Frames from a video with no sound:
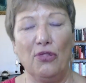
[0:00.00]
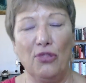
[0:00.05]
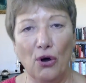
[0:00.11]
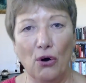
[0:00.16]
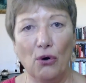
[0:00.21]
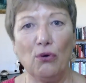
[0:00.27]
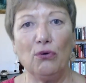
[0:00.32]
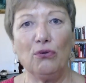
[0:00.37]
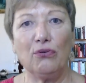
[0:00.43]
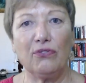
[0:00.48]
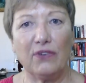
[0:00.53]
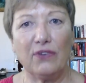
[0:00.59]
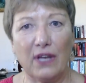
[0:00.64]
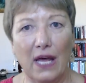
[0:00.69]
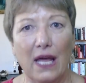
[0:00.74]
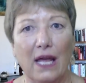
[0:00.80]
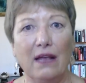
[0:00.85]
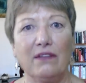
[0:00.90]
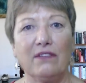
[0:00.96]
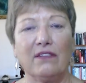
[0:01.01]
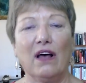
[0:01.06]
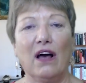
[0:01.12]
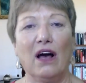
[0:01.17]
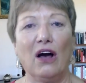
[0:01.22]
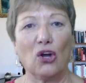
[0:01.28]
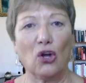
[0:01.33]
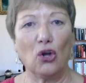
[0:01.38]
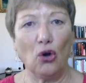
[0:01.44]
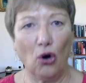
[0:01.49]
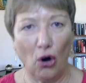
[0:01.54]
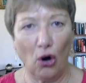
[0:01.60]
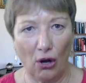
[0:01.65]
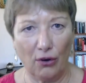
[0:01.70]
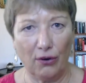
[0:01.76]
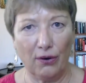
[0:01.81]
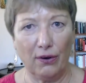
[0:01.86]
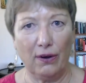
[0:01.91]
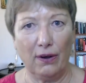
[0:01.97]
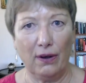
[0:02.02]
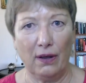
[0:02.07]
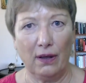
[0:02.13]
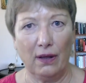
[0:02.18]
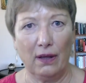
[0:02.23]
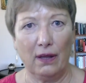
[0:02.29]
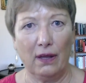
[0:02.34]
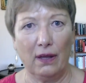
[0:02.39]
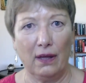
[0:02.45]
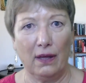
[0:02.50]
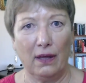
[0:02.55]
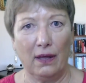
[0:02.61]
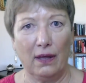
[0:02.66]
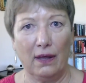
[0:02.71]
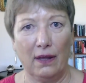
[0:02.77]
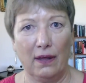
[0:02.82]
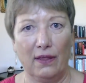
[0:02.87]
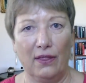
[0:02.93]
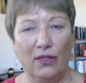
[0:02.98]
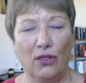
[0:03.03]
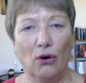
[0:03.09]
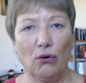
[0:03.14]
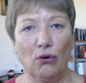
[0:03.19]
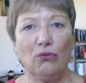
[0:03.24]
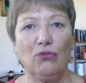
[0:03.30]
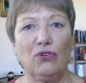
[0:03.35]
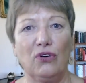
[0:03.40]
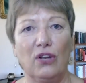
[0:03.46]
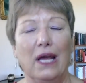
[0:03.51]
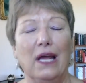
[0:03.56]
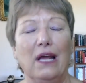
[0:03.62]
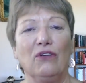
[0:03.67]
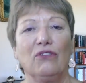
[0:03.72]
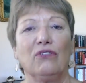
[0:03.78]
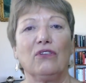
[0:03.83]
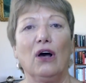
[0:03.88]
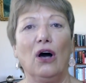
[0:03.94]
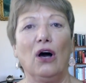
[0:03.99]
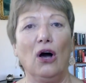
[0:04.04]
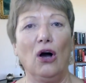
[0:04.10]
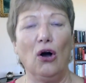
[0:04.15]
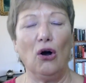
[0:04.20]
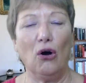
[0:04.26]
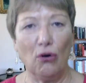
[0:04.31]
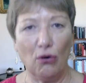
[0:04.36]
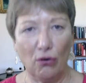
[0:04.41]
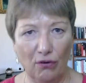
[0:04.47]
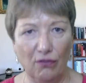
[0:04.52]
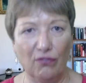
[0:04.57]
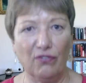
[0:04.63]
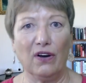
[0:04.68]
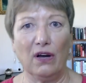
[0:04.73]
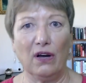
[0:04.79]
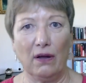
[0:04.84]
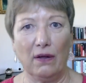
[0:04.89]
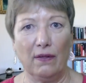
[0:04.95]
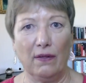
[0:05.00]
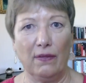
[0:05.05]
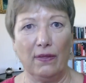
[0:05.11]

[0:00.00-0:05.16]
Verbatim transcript: Those days are gone. Those days are over.